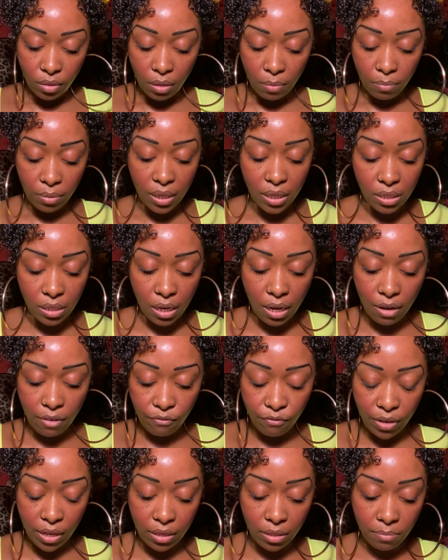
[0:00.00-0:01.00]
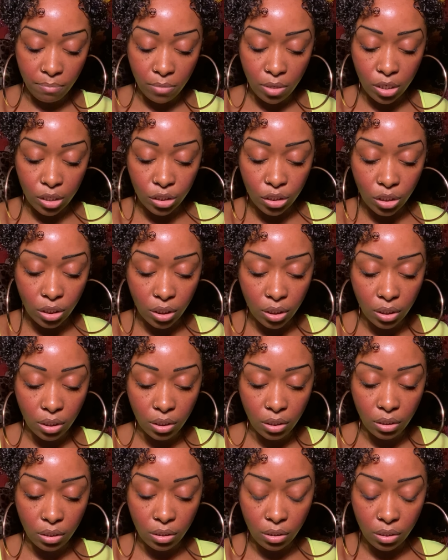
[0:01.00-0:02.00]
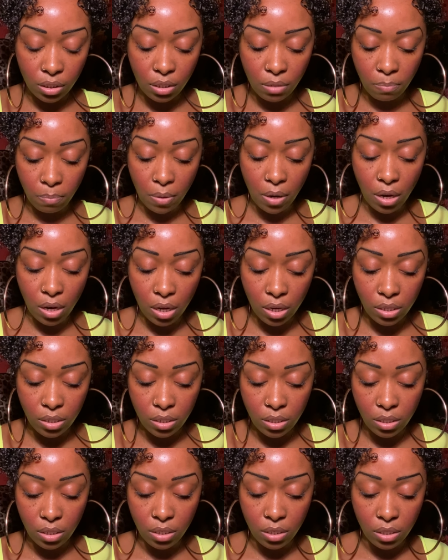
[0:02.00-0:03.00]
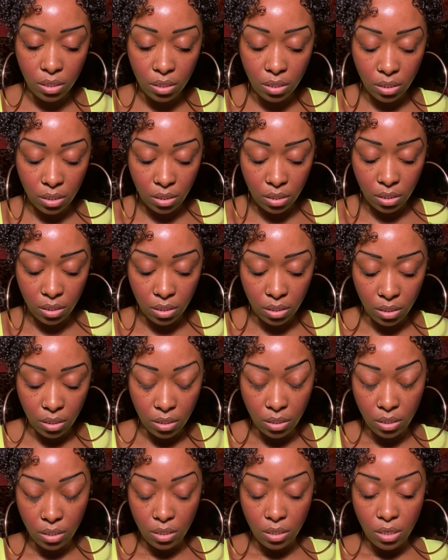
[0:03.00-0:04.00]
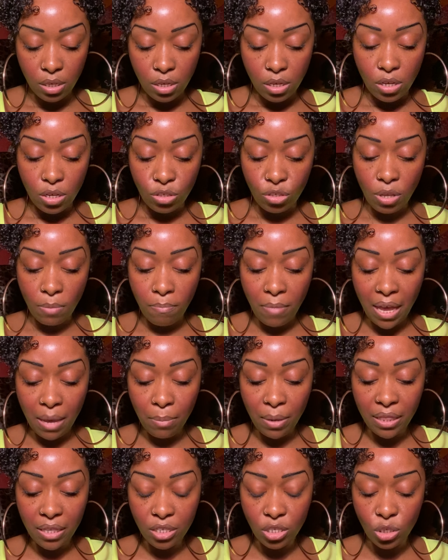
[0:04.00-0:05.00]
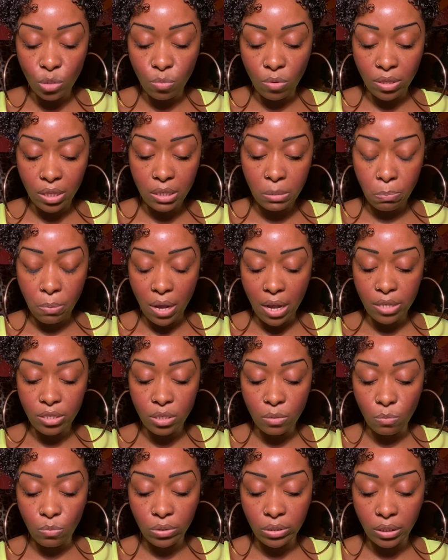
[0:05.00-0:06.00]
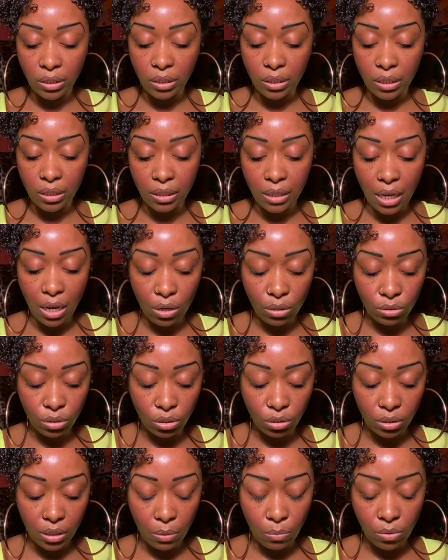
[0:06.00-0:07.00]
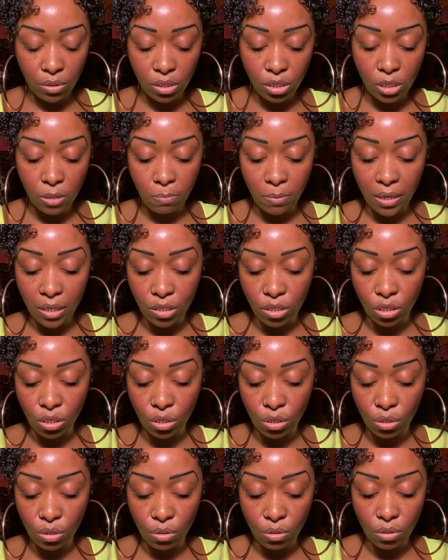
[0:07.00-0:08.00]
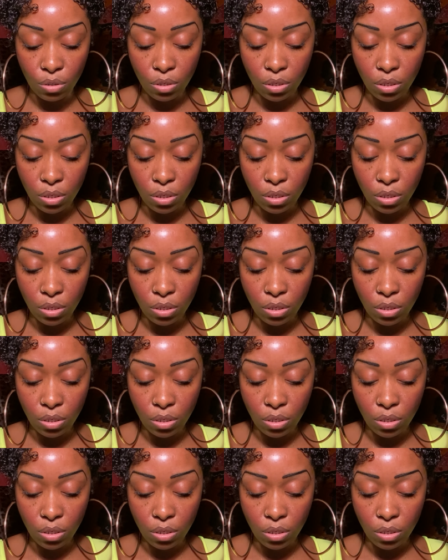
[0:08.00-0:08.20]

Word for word: Please clarify the Martian in the past. So maybe this is what this person wants to tell you. They want to speak to you.